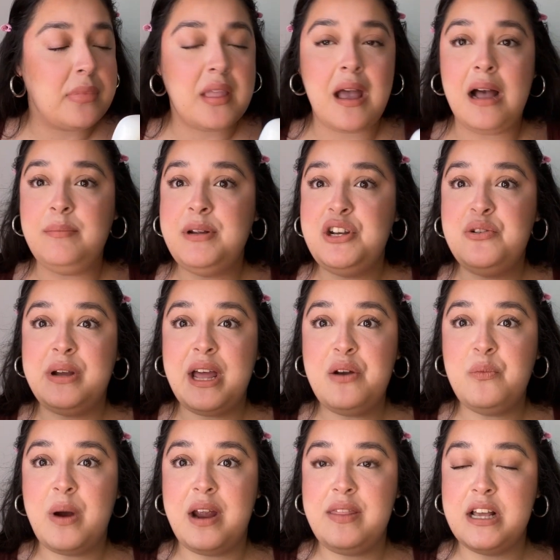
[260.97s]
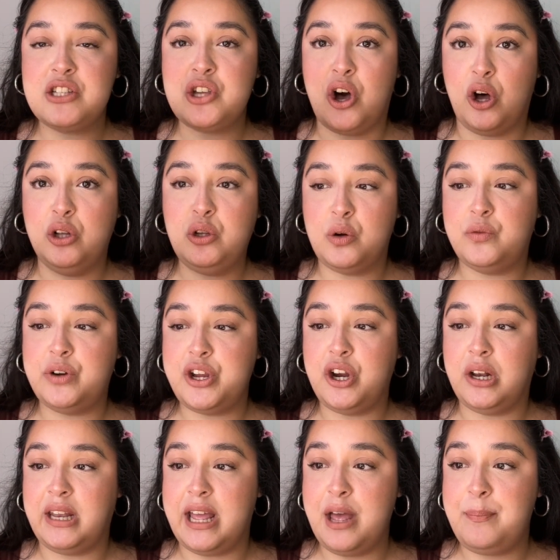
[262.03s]
I mean, you can wear this all over your
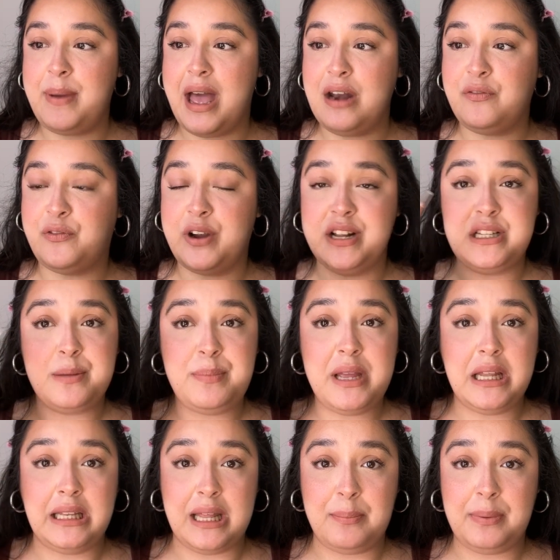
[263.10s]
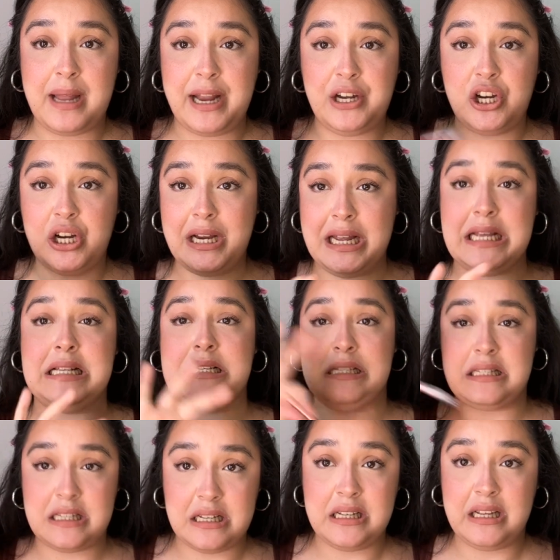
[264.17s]
lip, and for it to be a lip liner
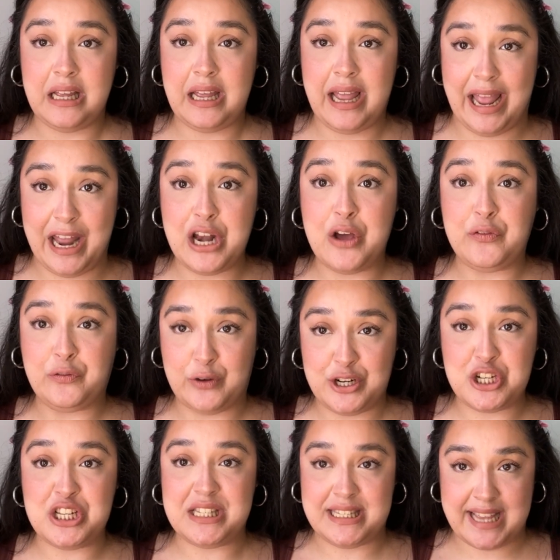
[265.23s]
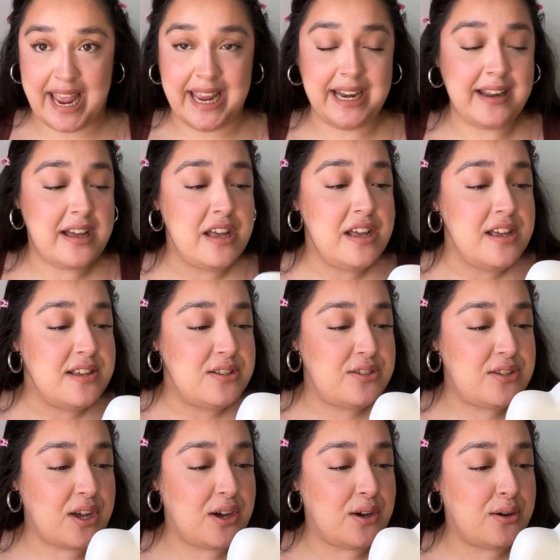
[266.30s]
is in friggin' insane.
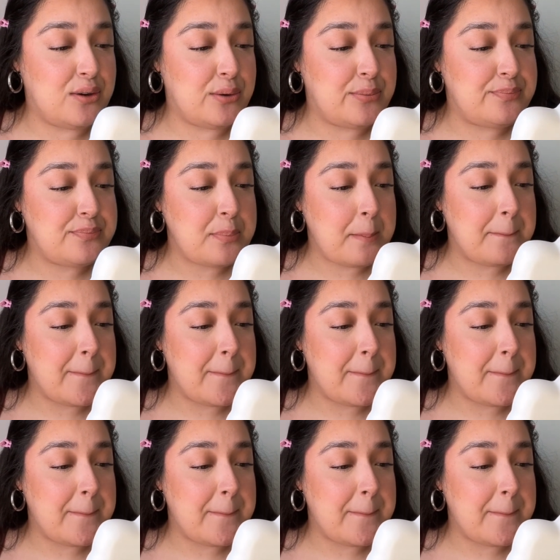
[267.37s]
So,